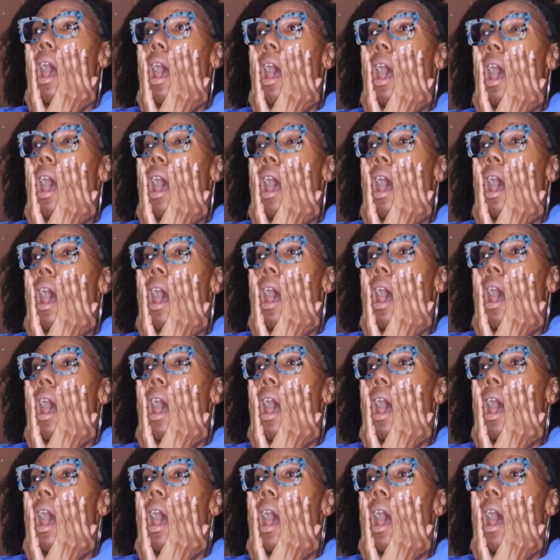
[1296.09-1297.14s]
Mercian
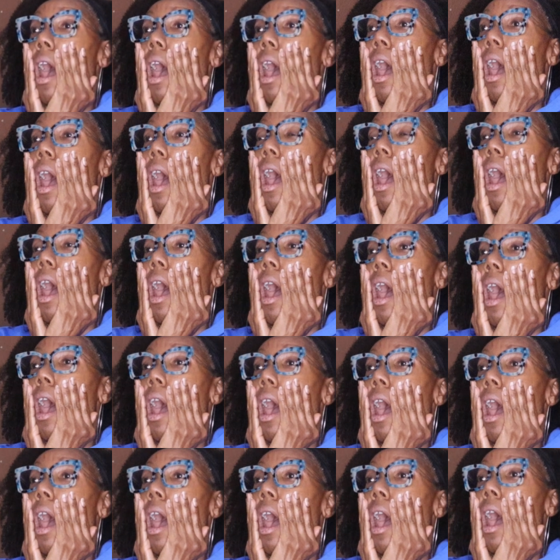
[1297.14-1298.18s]
fyrds,
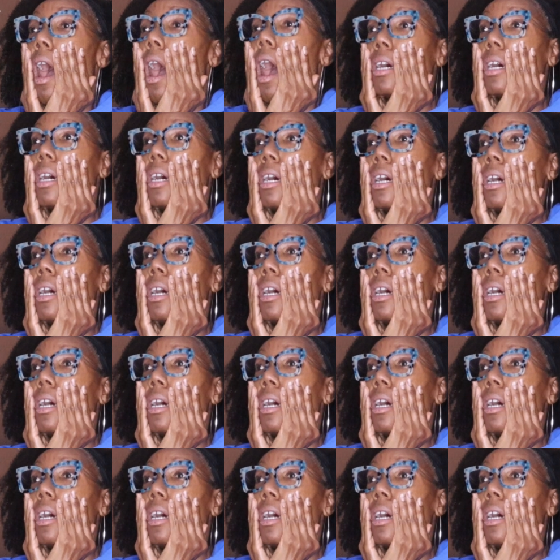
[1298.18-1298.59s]
her husband.